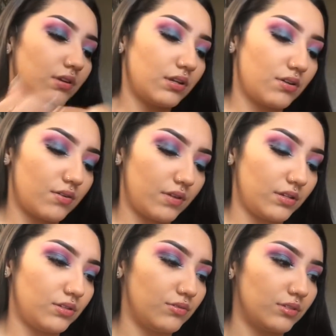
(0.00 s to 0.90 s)
going to go
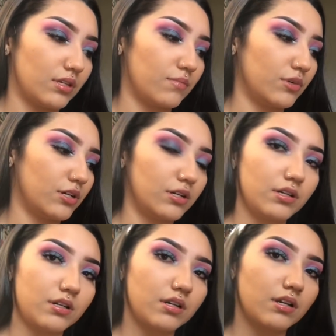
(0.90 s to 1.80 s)
into Summer
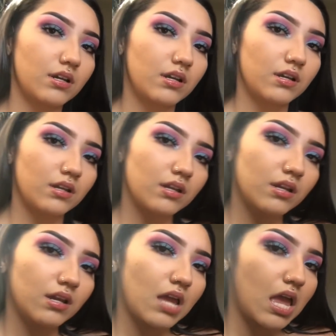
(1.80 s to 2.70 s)

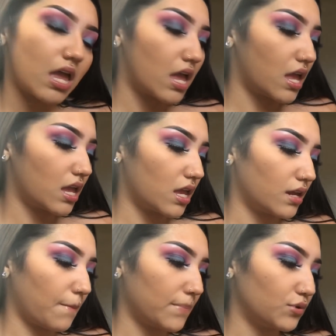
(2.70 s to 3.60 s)

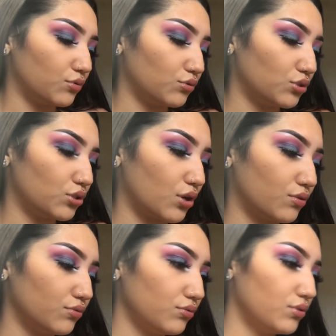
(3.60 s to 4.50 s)
and
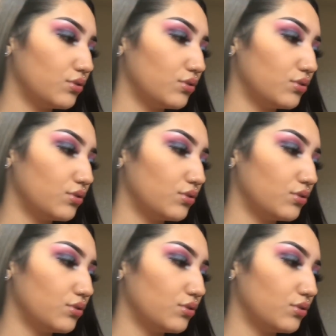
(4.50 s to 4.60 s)
Moonstone.